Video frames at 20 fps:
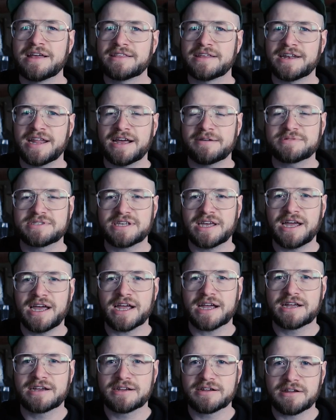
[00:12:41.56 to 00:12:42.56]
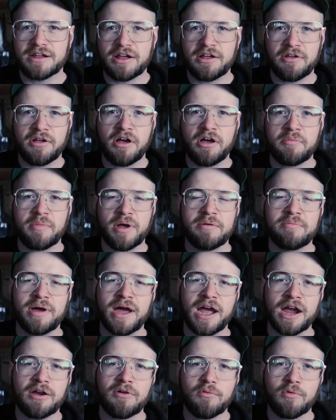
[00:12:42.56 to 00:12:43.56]
the knapsack uh, on my
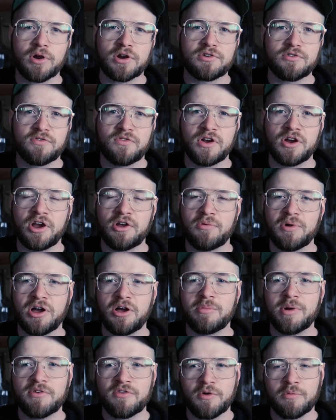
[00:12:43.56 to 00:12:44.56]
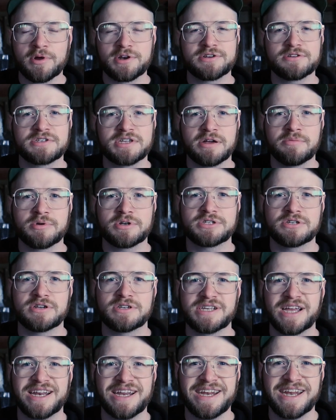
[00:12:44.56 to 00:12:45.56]
back worked very well, but for winter
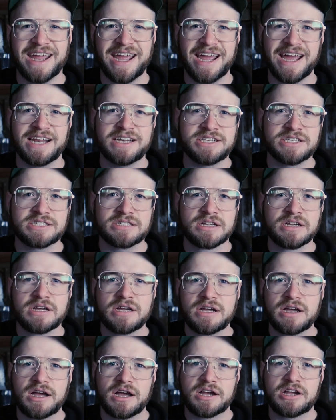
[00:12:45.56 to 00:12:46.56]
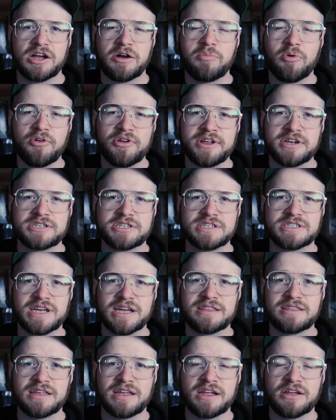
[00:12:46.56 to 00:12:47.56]
temperatures, I need to add just a couple inches,
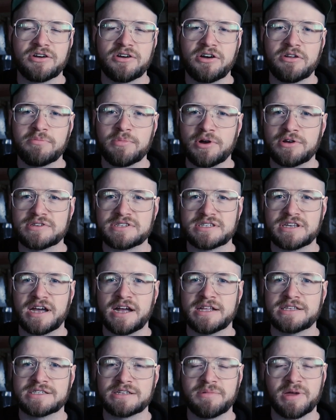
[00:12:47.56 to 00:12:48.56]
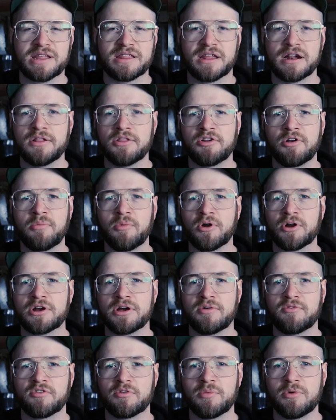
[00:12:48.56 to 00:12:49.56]
I think, on both sides to make that a little more
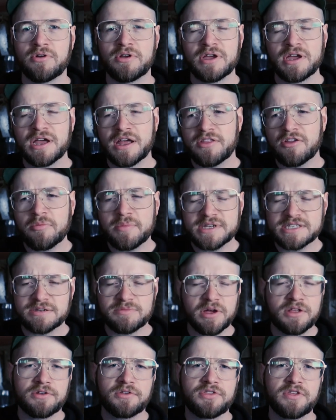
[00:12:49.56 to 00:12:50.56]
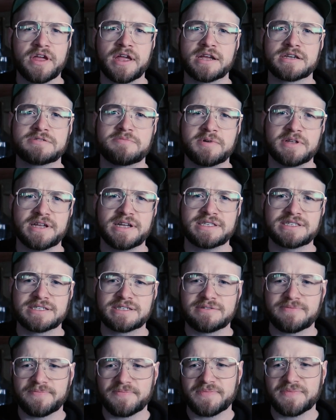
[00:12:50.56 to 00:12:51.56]
comfortable. There'll be some other things, but
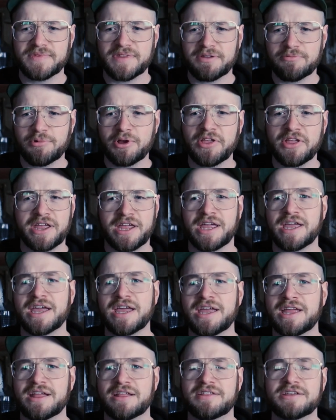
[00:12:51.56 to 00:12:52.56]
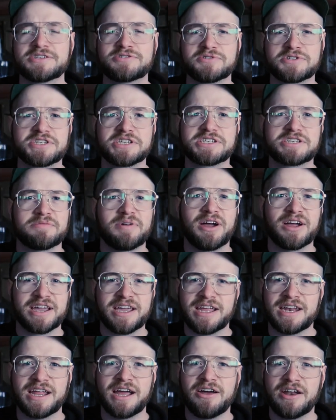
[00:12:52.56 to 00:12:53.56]
that's really, this was just about
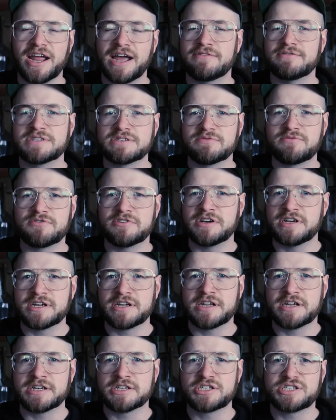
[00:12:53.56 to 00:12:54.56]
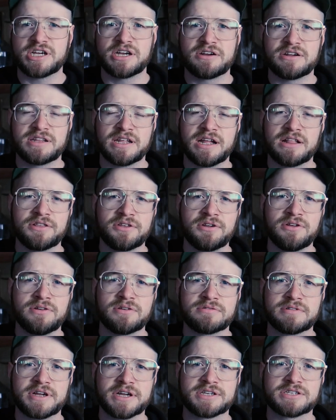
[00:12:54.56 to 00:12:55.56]
getting out and having some fun and sharing that
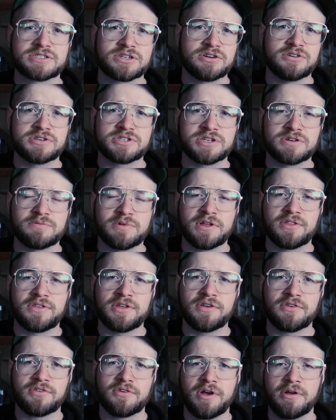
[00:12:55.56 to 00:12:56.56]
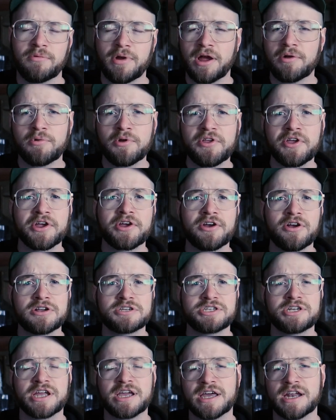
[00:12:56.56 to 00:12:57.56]
little excursion with you. So I, I really
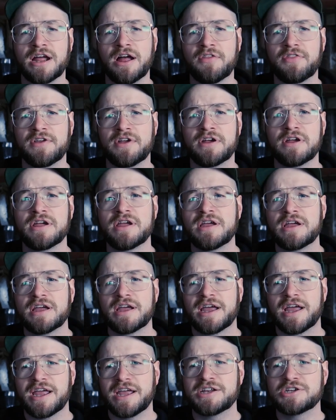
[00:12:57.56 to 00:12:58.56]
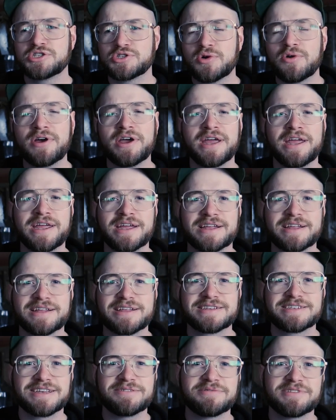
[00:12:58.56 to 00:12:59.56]
encourage you to get out there enjoy
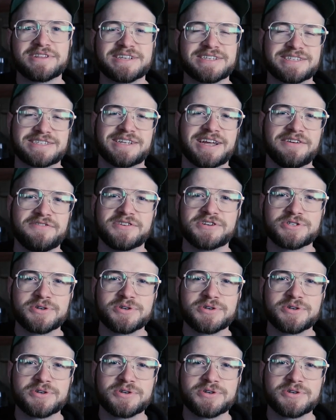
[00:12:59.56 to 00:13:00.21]
some of this stuff